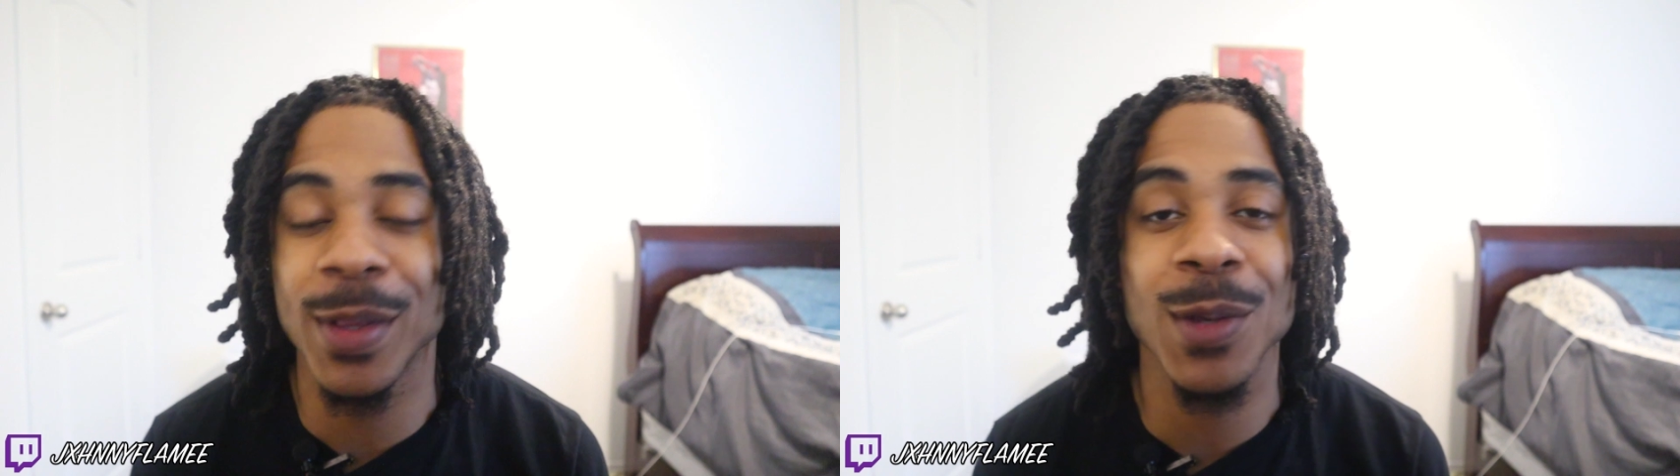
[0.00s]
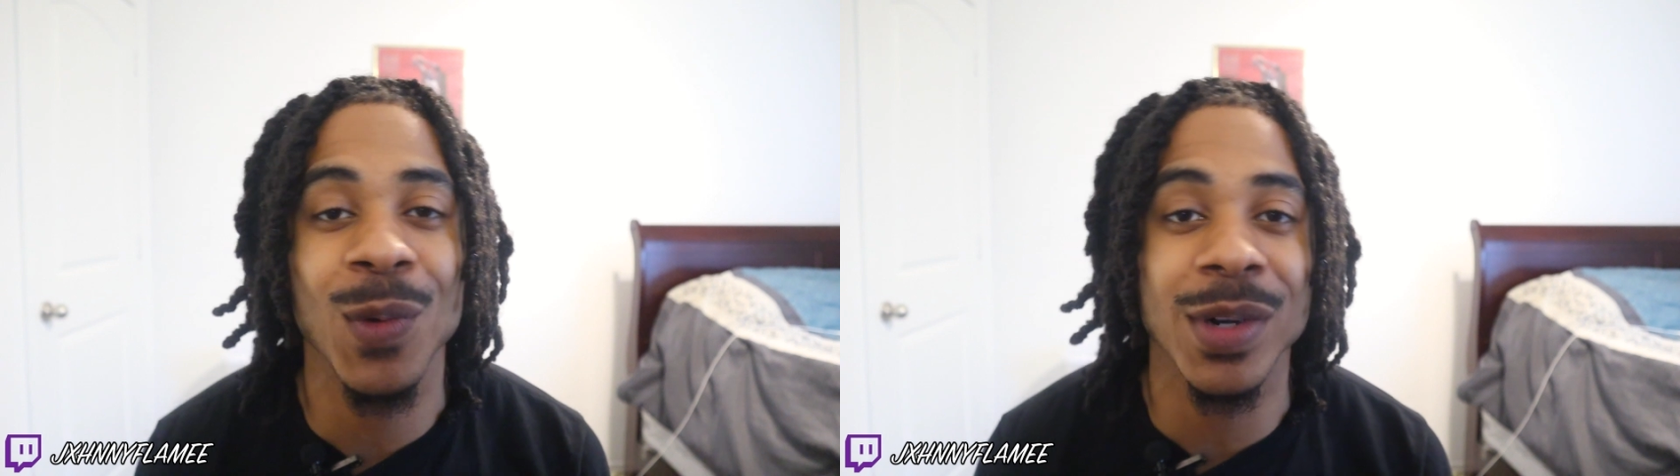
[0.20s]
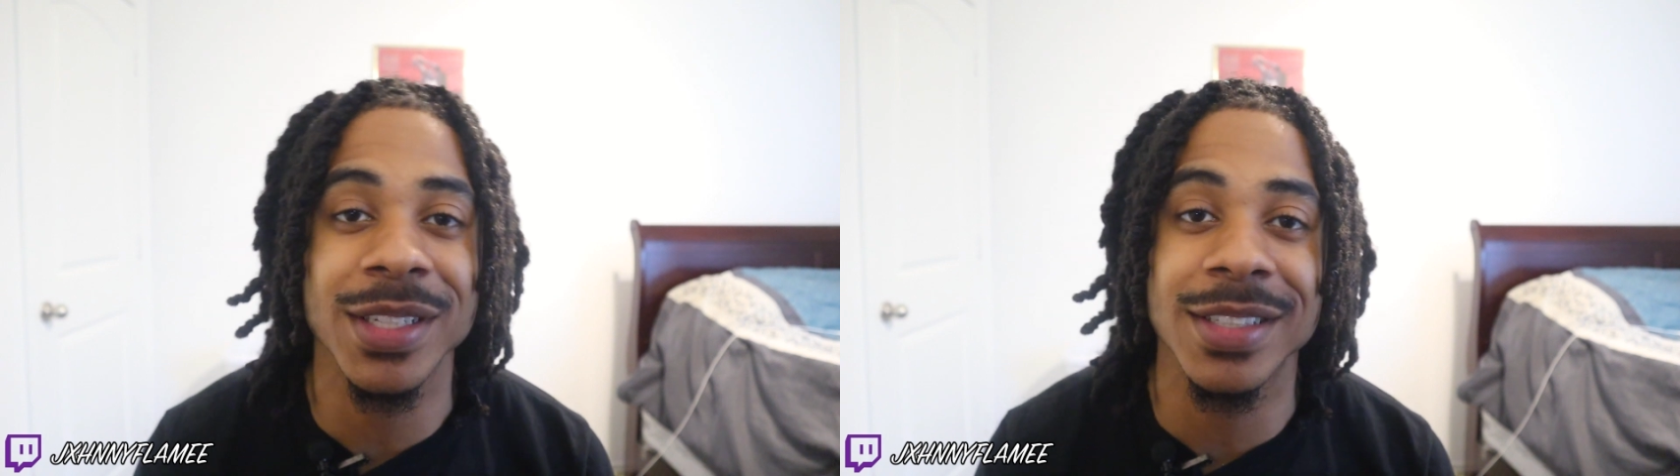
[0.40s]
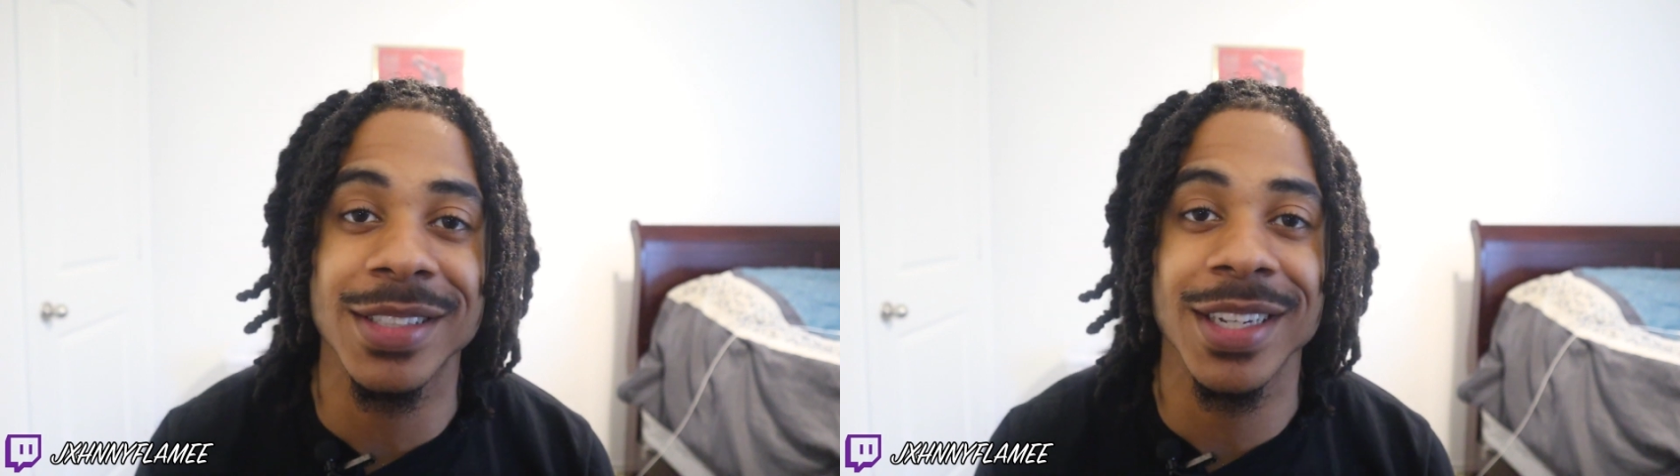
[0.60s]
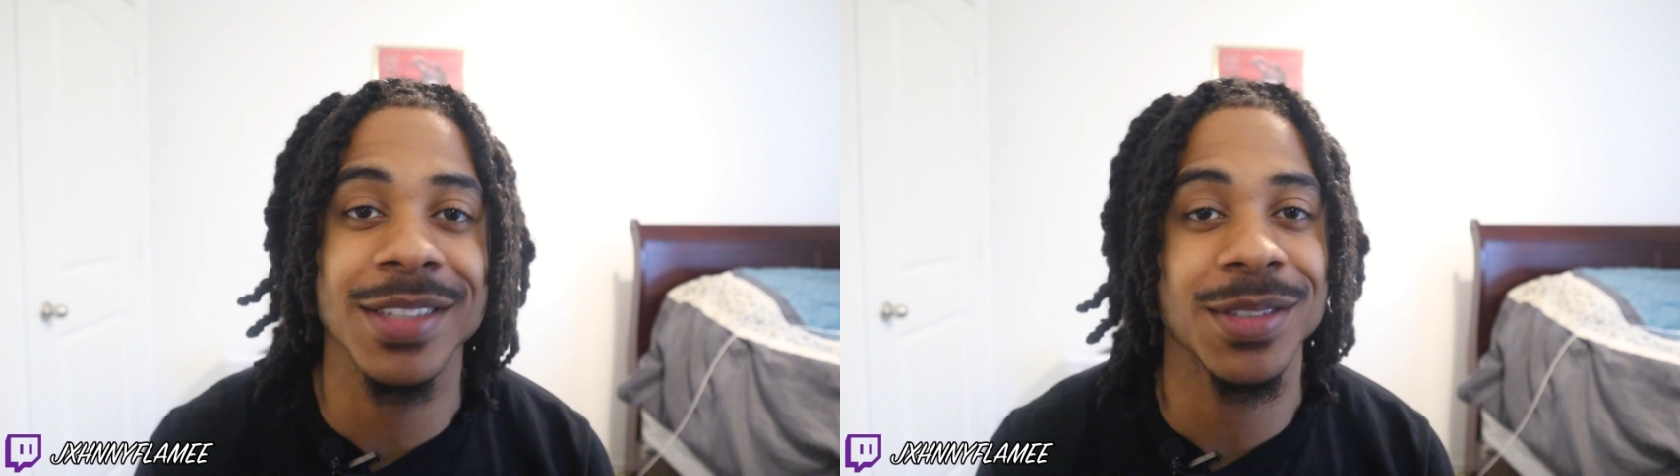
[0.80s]
really wanted to
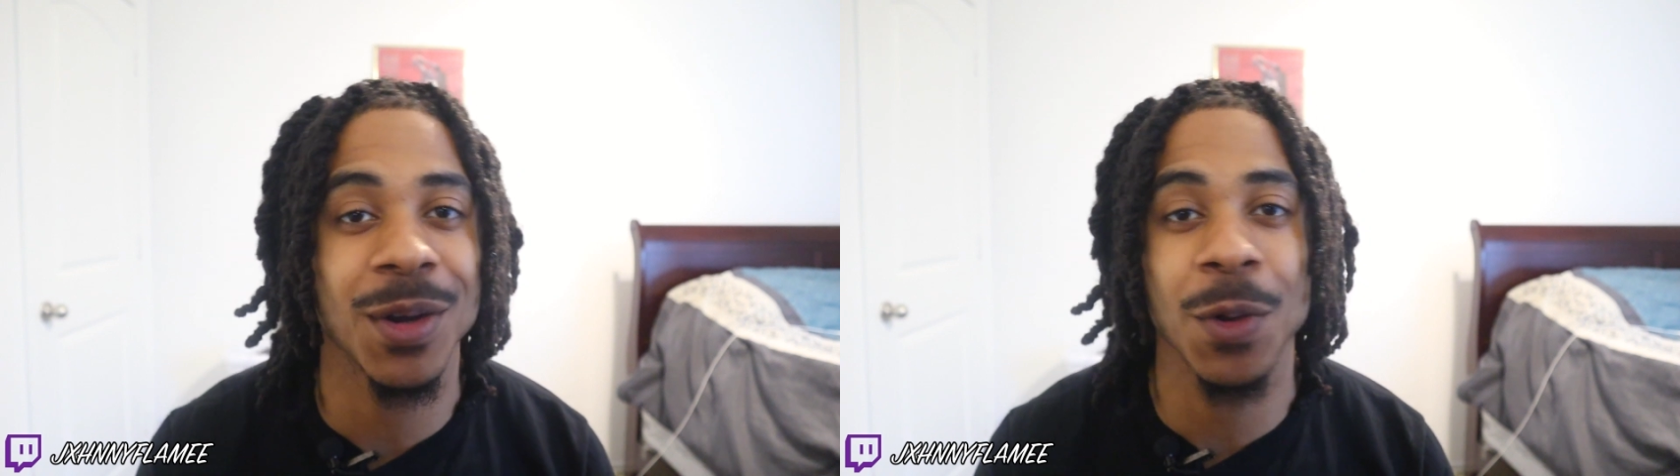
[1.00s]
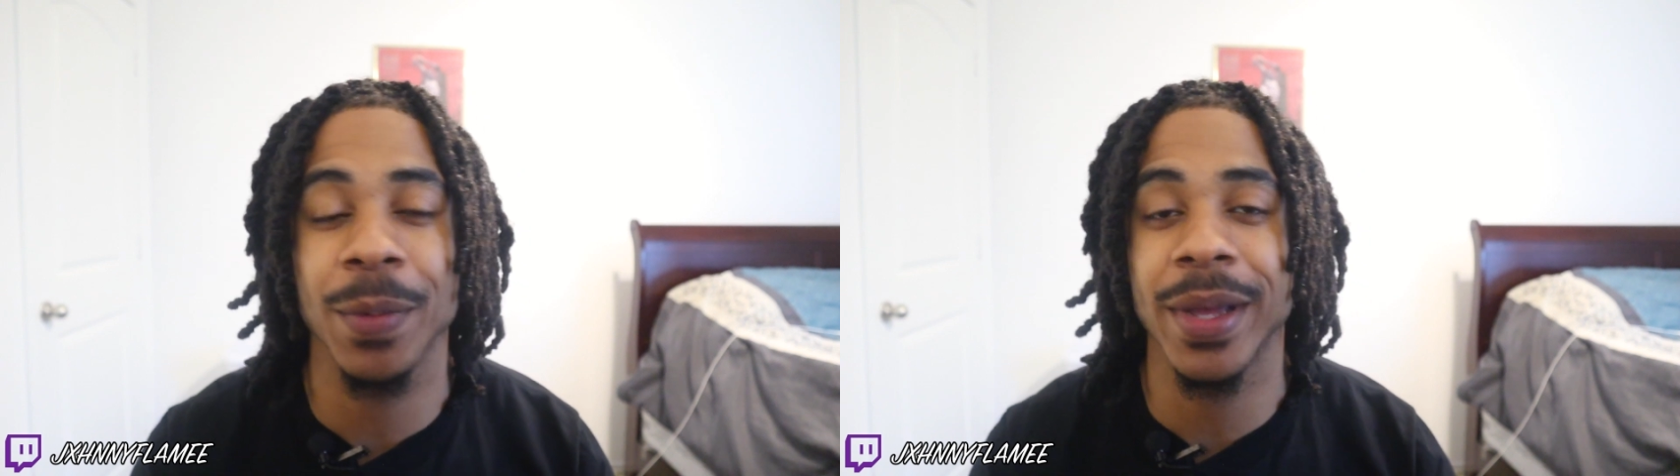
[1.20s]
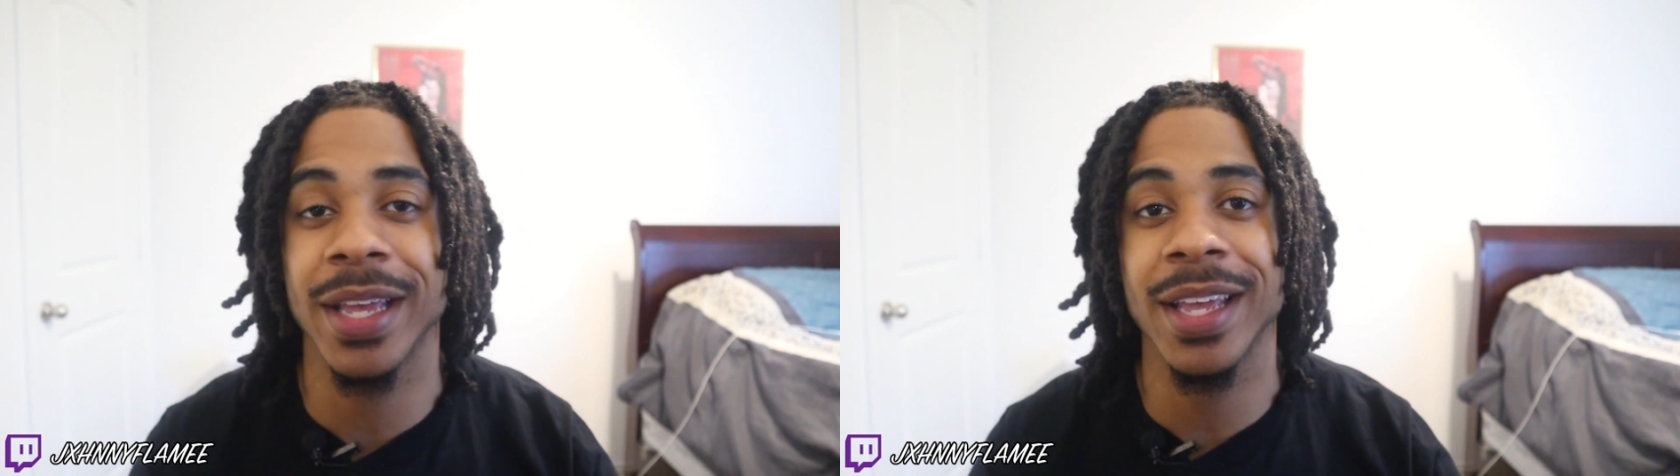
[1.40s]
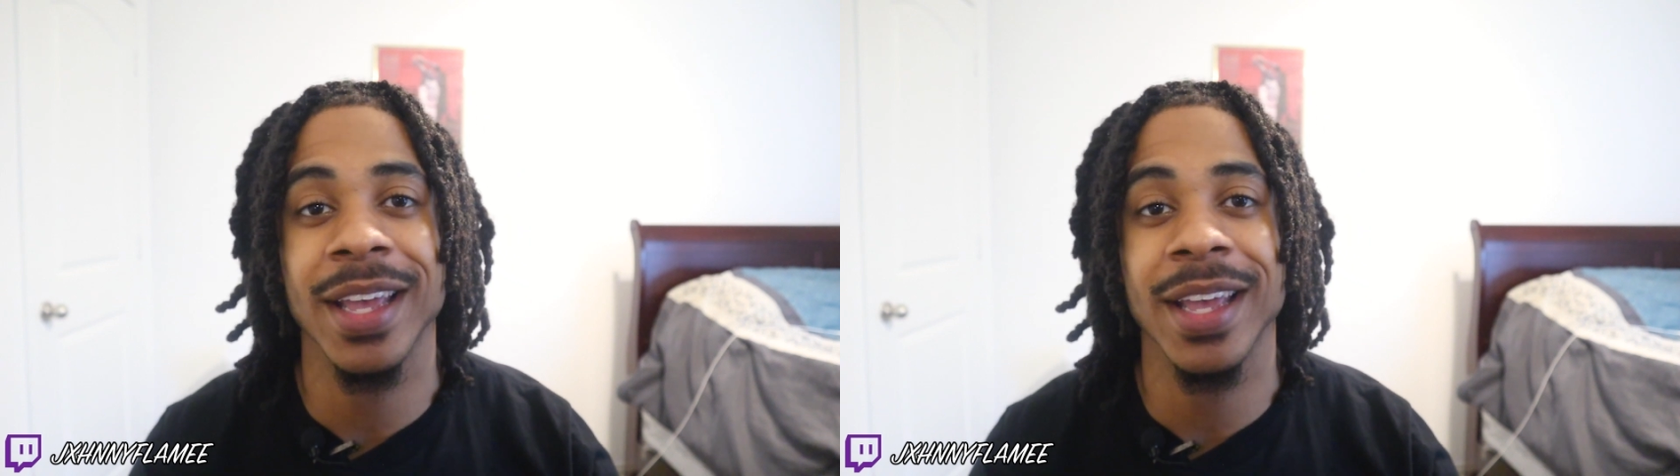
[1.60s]
touch on, man,